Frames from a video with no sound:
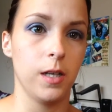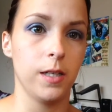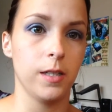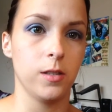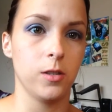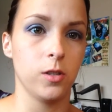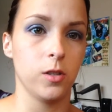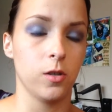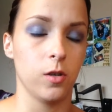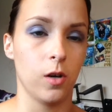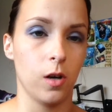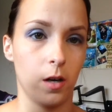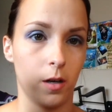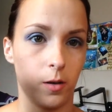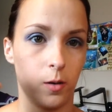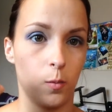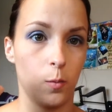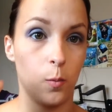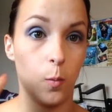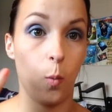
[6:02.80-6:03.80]
lids you're not like,
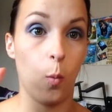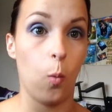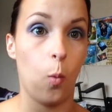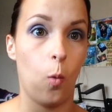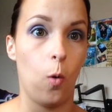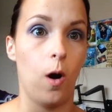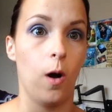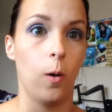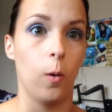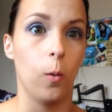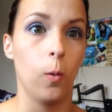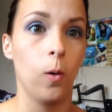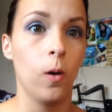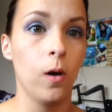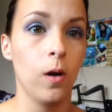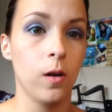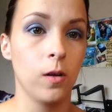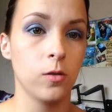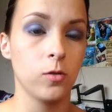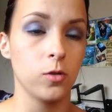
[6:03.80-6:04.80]
wow,
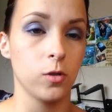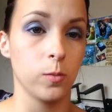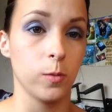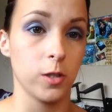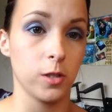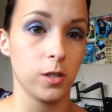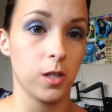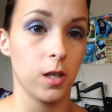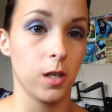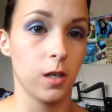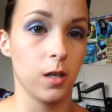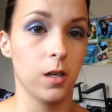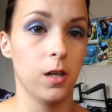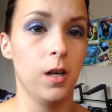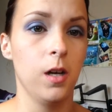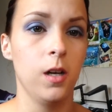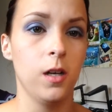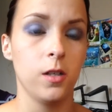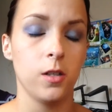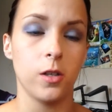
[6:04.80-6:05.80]
too much colour.
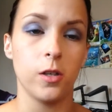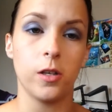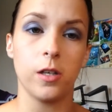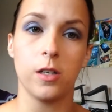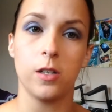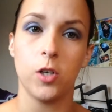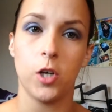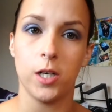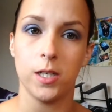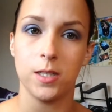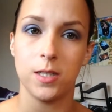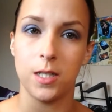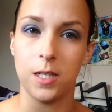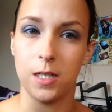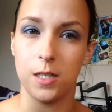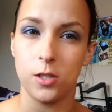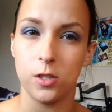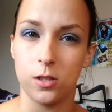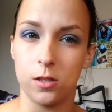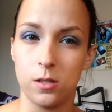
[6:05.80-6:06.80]
You can nicely
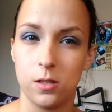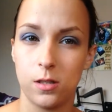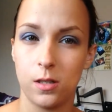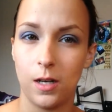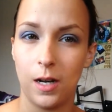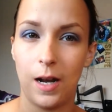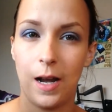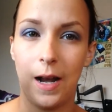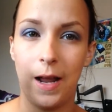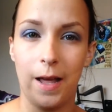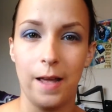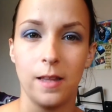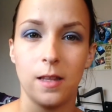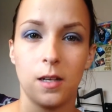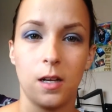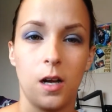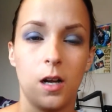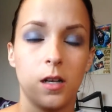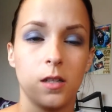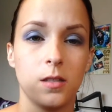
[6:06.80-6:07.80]
just layer the
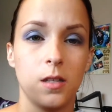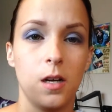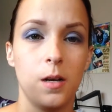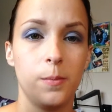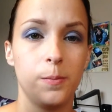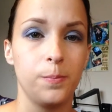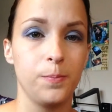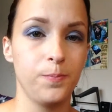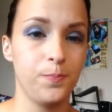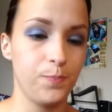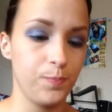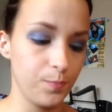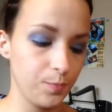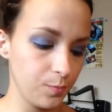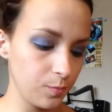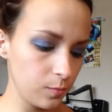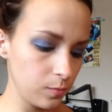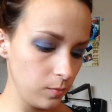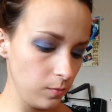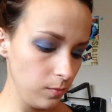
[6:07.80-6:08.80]
colours up.
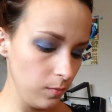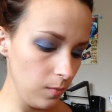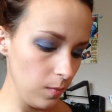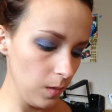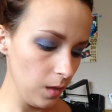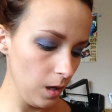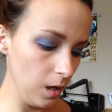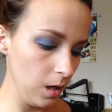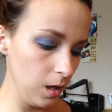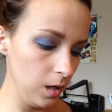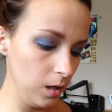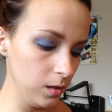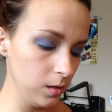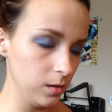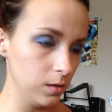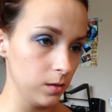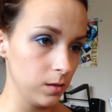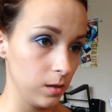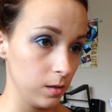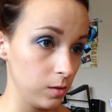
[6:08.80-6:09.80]

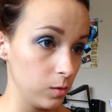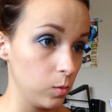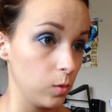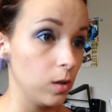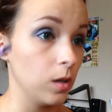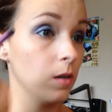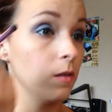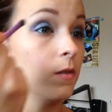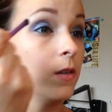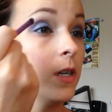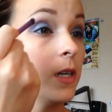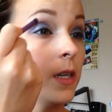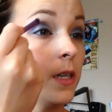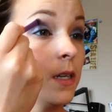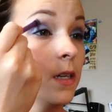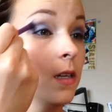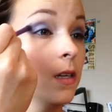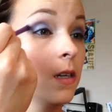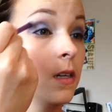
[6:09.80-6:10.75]
So that's what I really